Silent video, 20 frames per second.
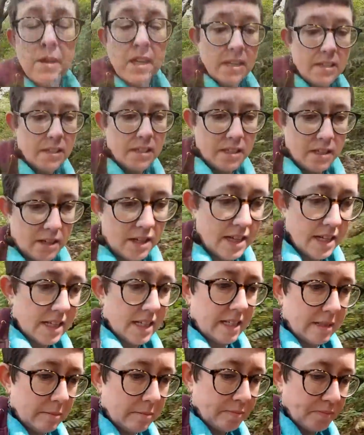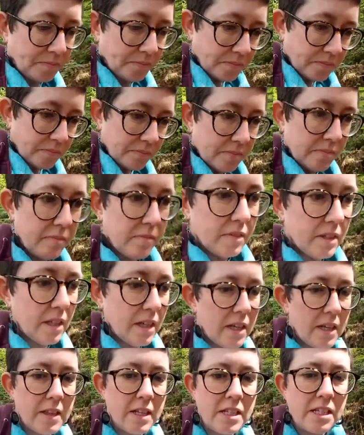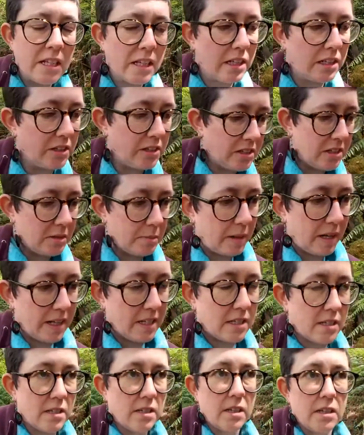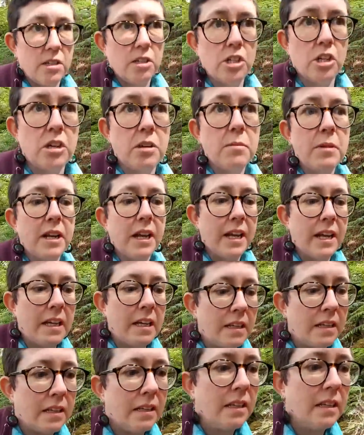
Eemian sites. And this includes places in Germany